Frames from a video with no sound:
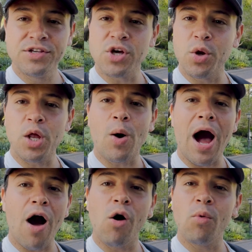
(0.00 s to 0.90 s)
so
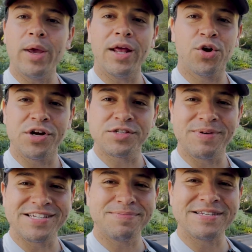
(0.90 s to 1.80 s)
Halloween and
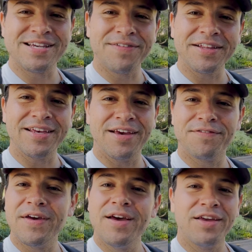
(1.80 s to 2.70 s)
Christmas, specifically
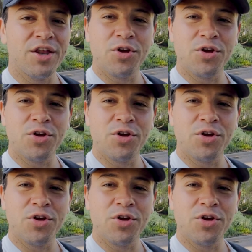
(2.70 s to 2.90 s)
if